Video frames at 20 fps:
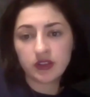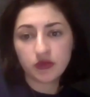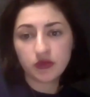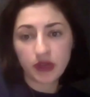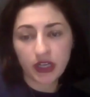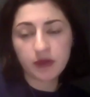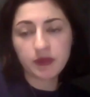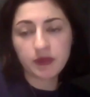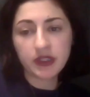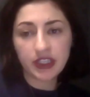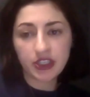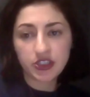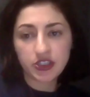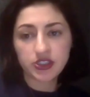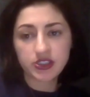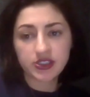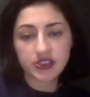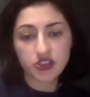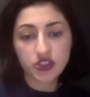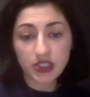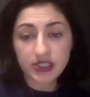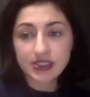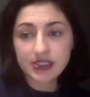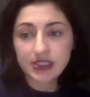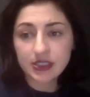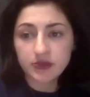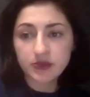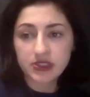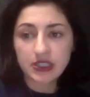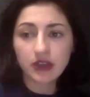the recommendations adjust
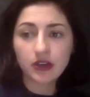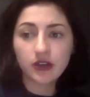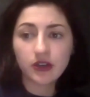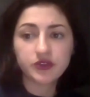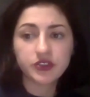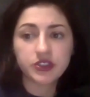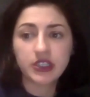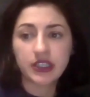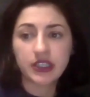themselves,